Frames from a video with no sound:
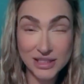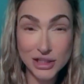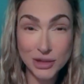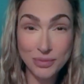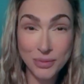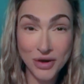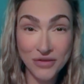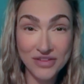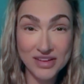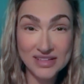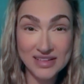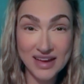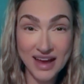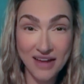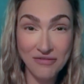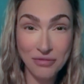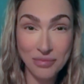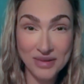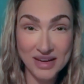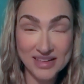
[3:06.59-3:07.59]
This is the perfect
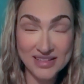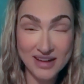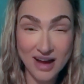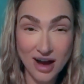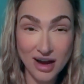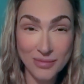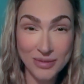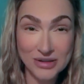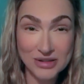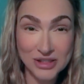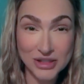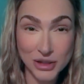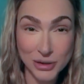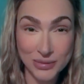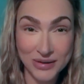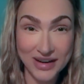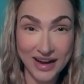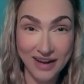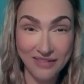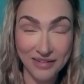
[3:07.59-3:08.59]
time for me to talk about
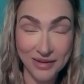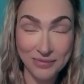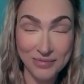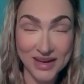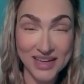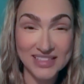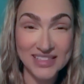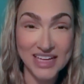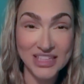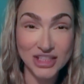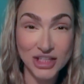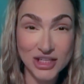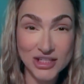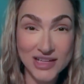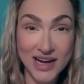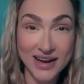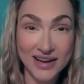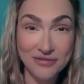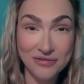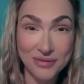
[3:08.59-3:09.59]
scuba diving because I
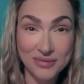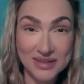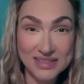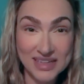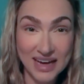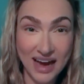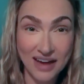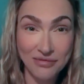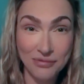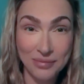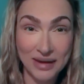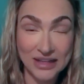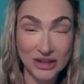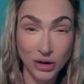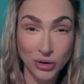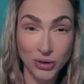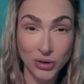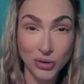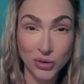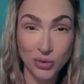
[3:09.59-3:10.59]
just got in from a dive at my
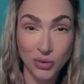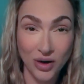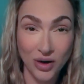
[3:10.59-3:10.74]
local